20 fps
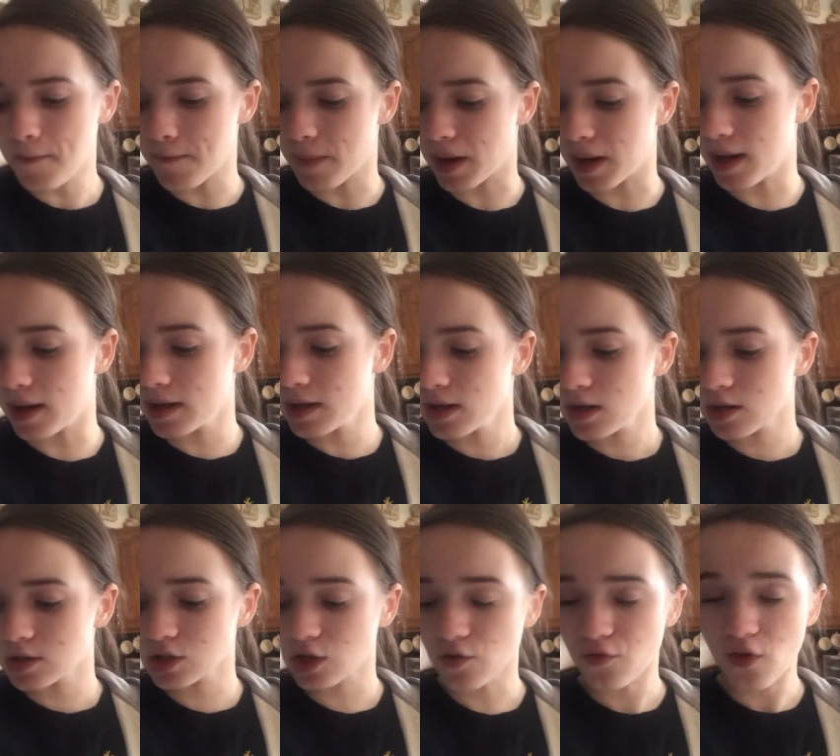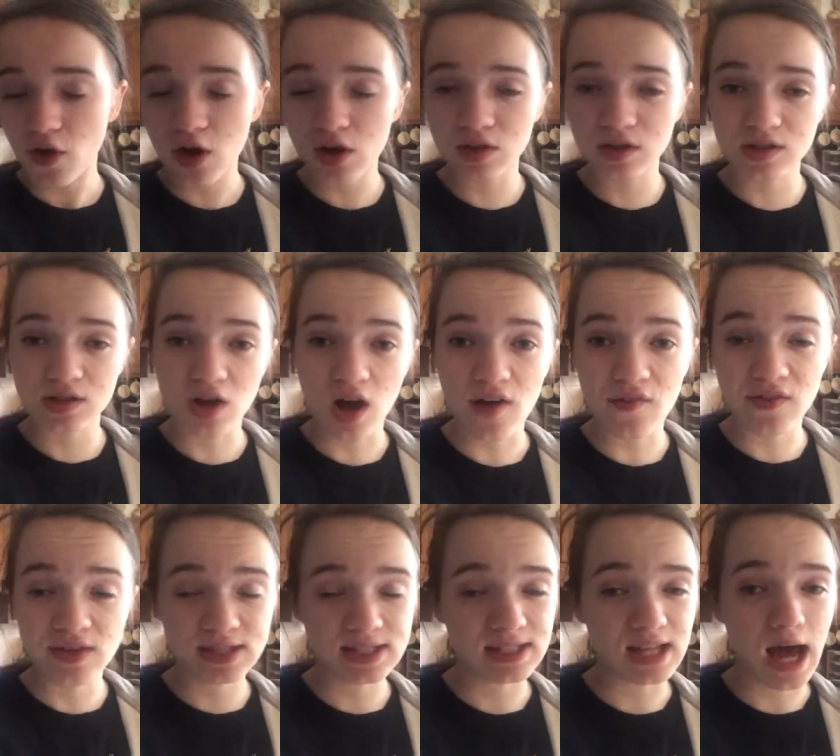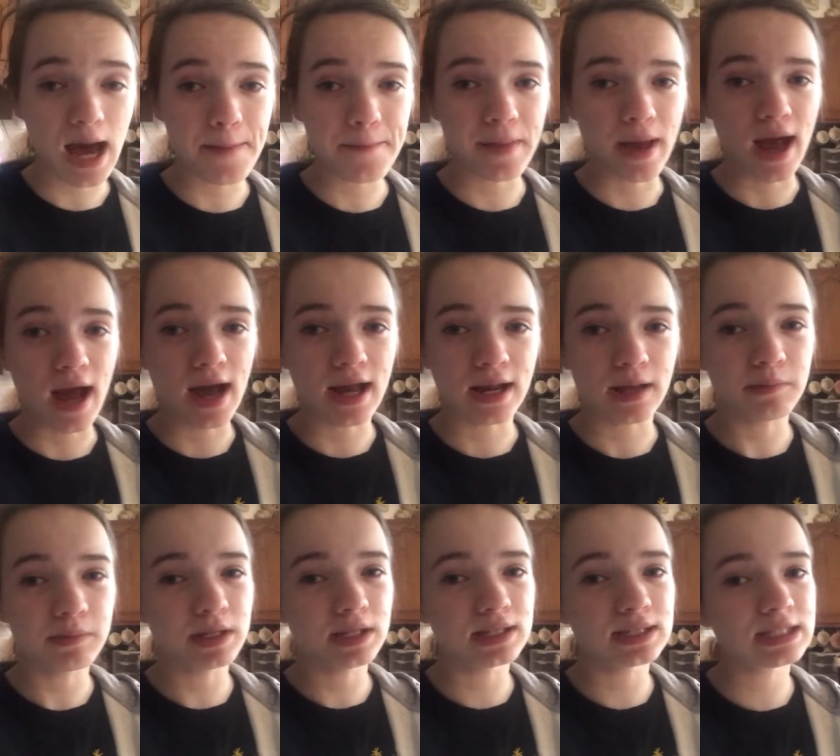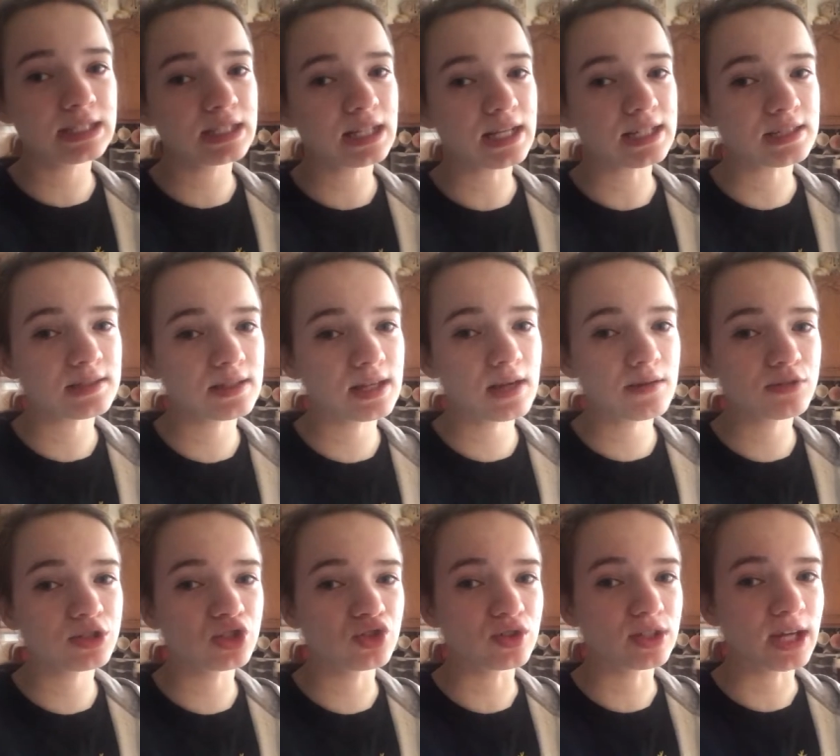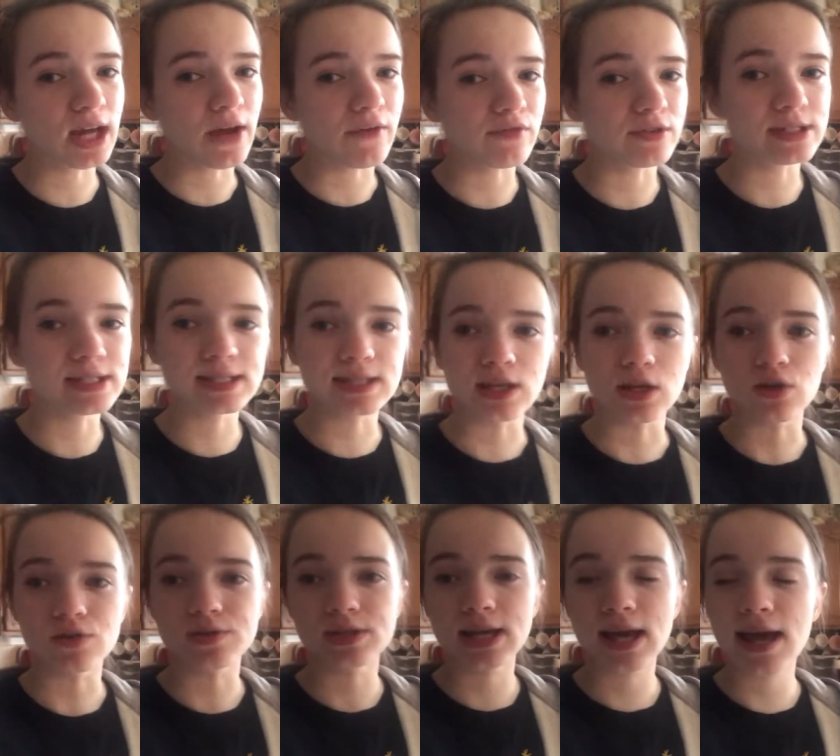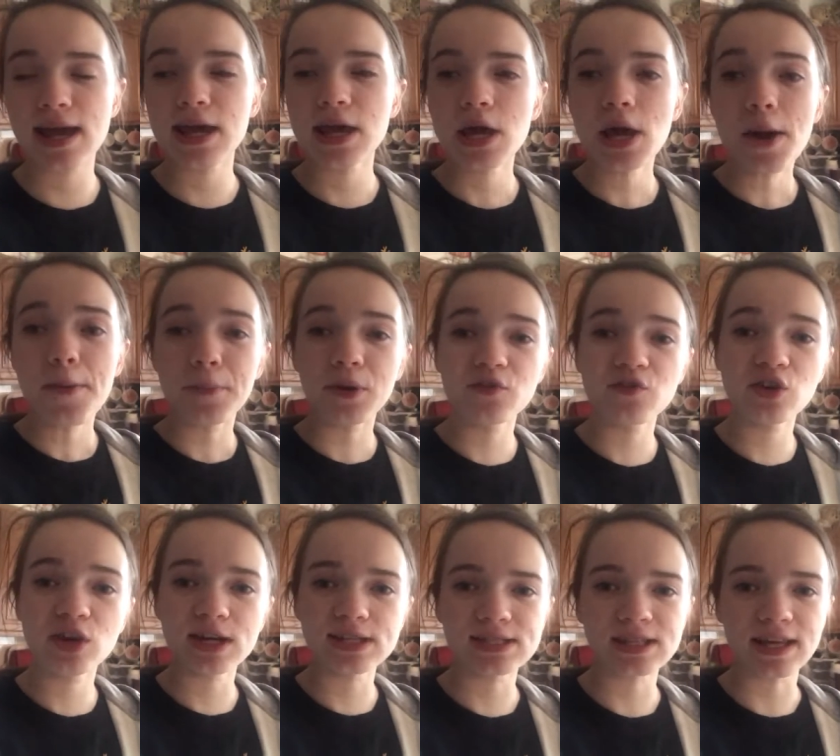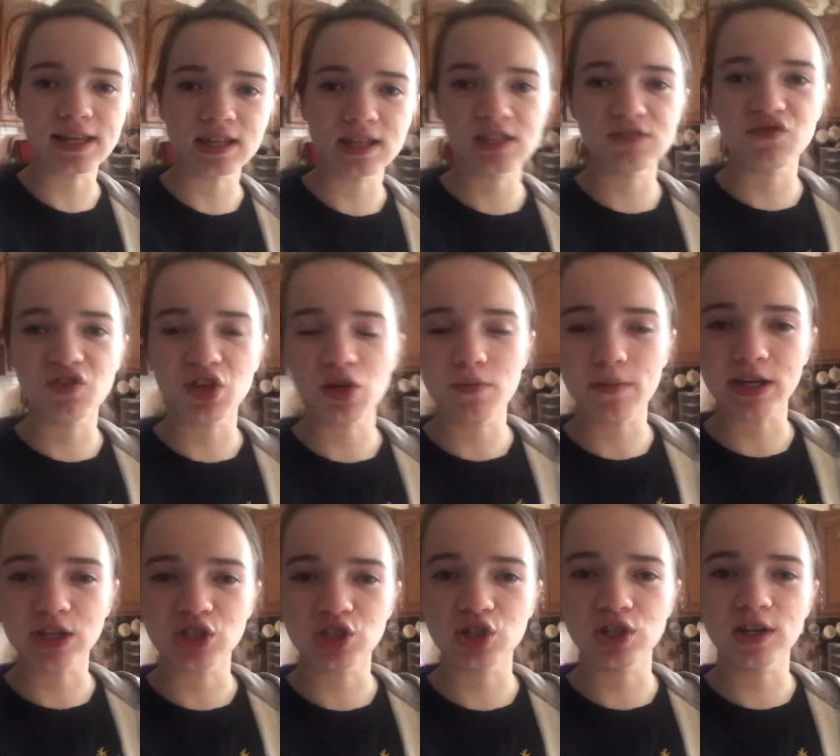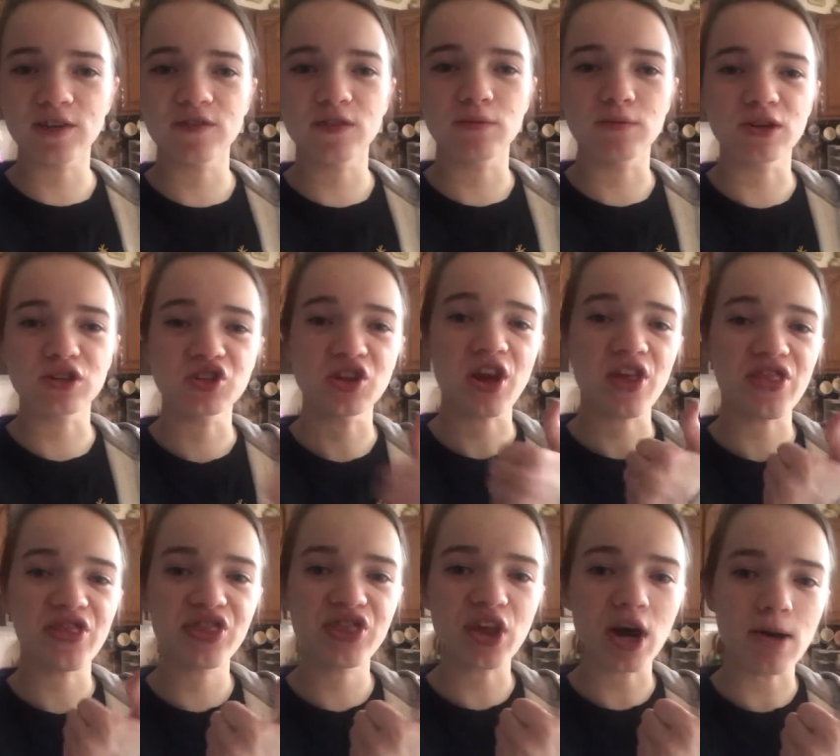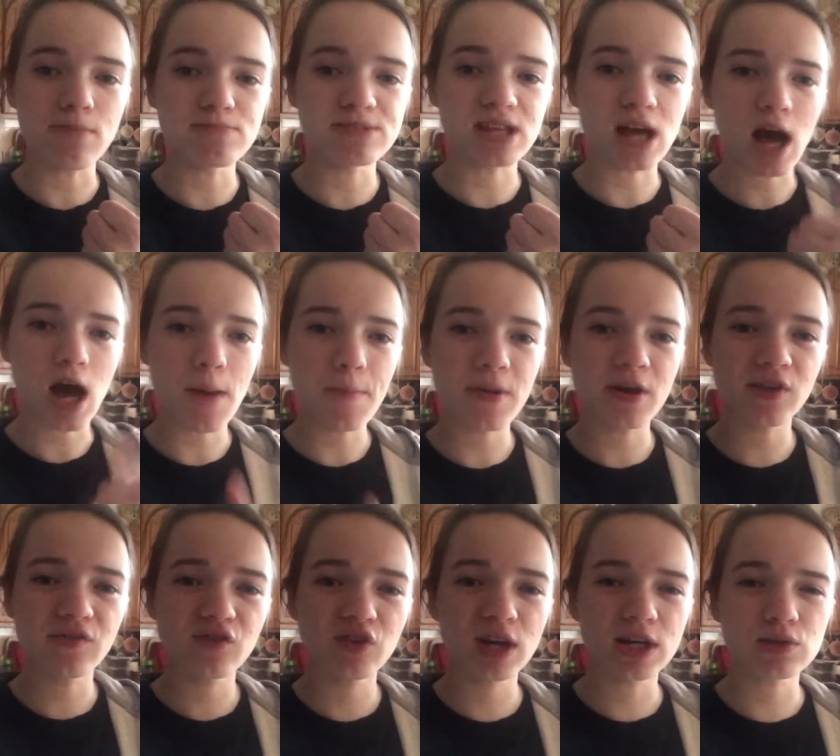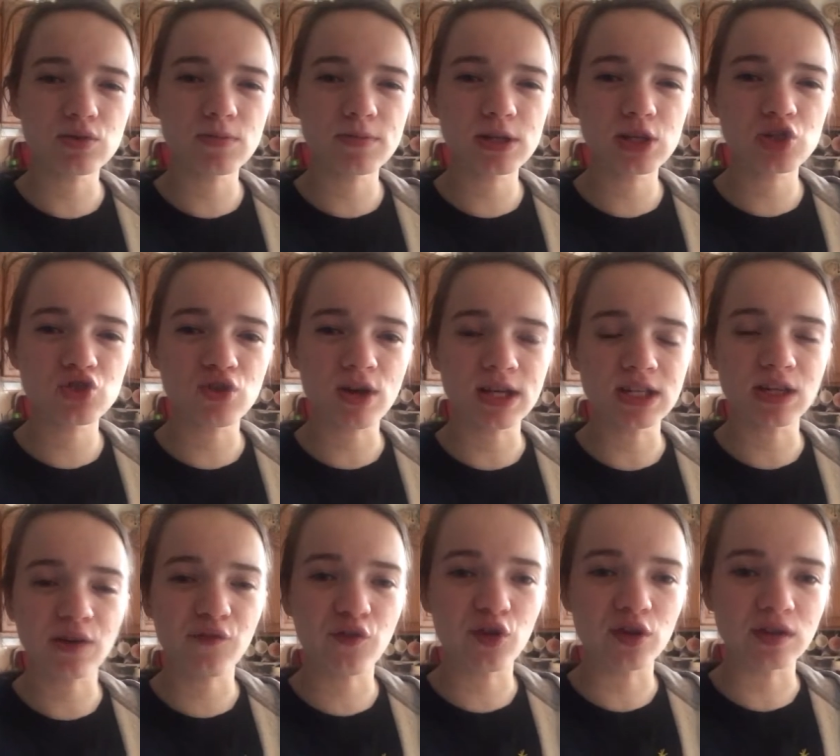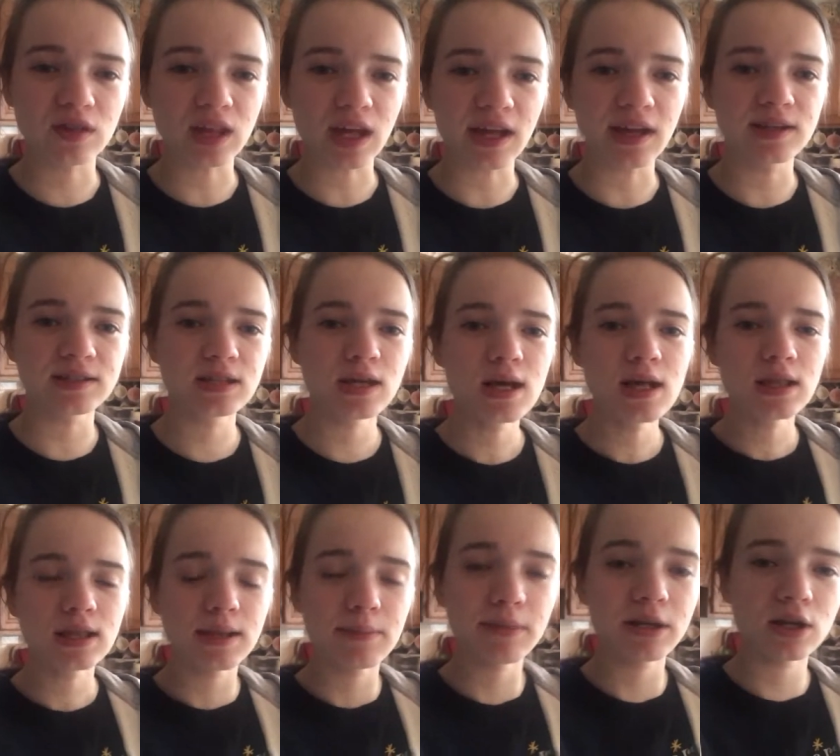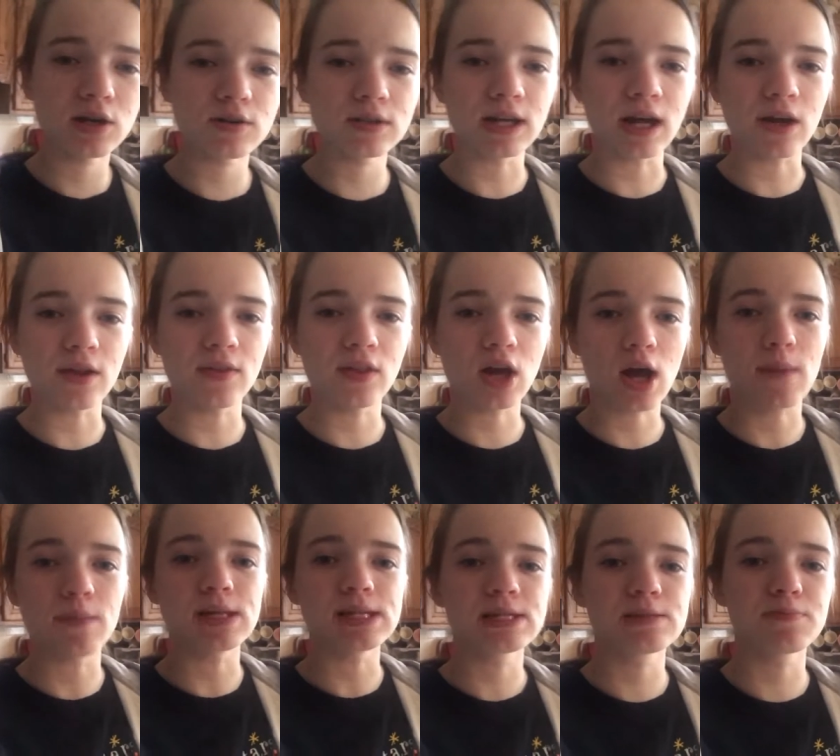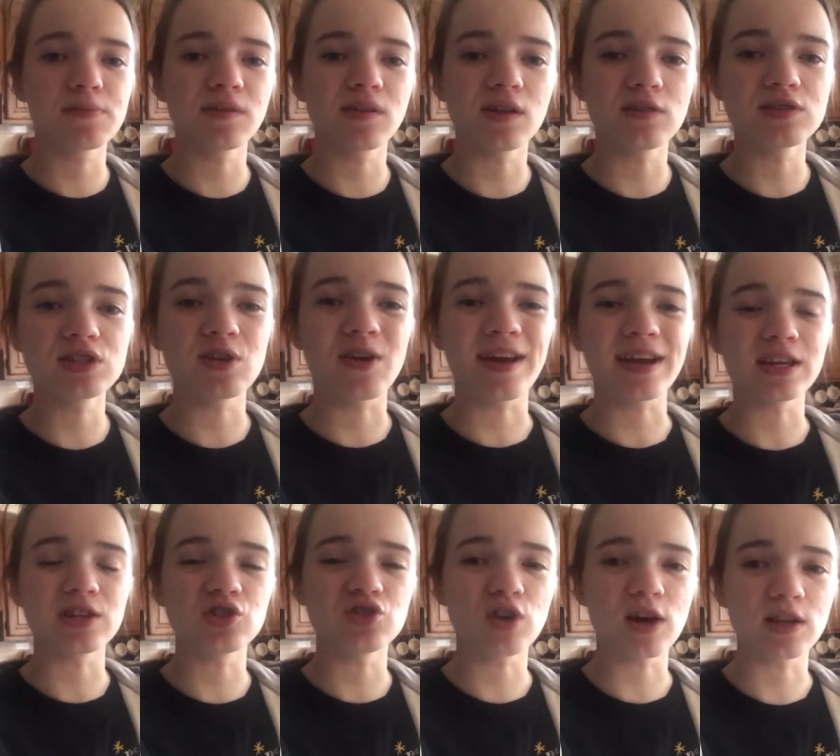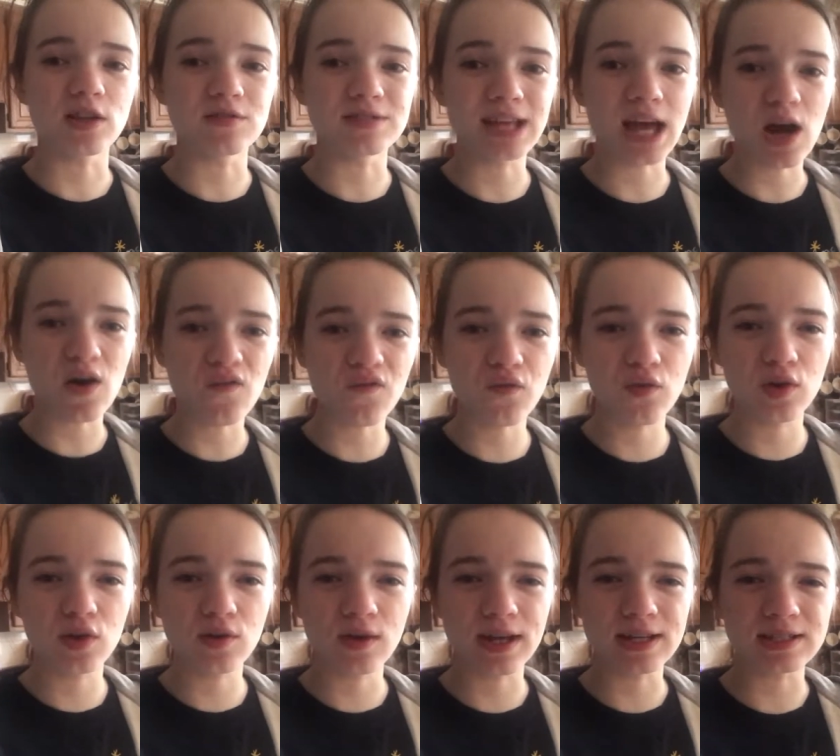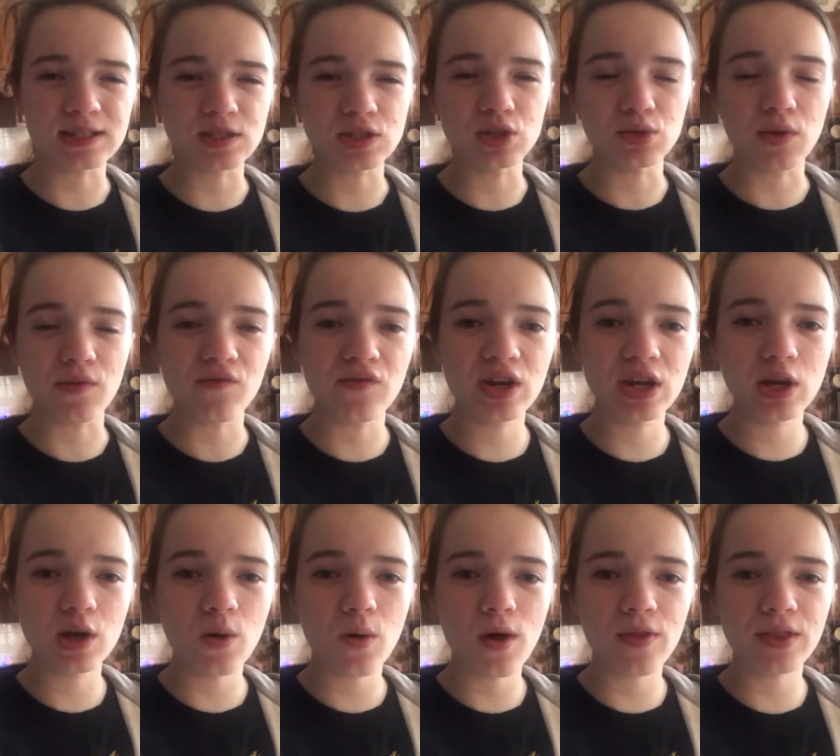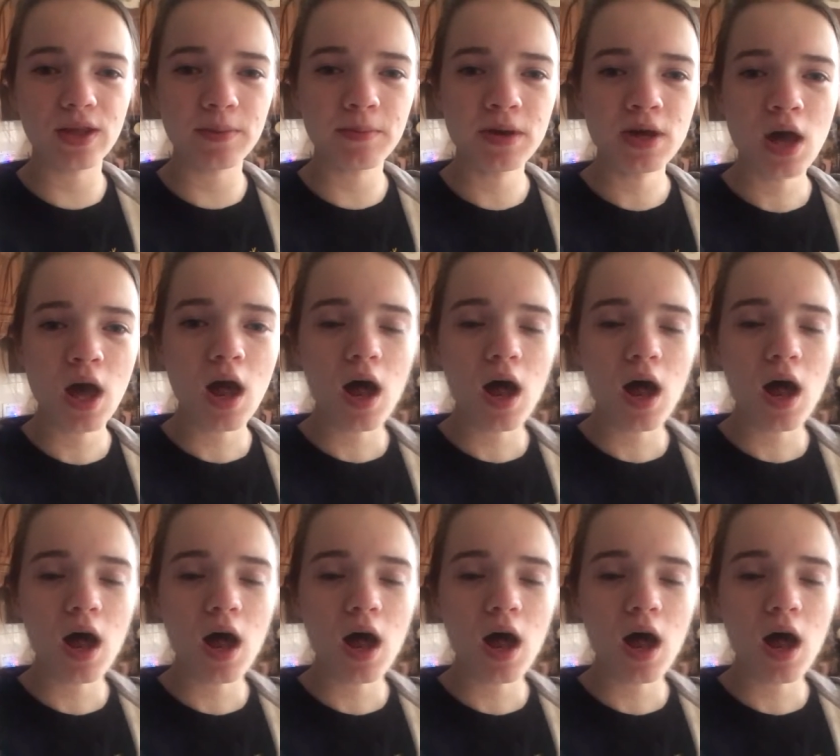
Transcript: But so far, this coffee is not bad. I mean, it's not something I would drink every single day, but if you guys like this video, make sure you give it a big giant thumbs up. And if you guys want me to try different things, let me know down in the comments below so I can try those out for you guys and do a video on them.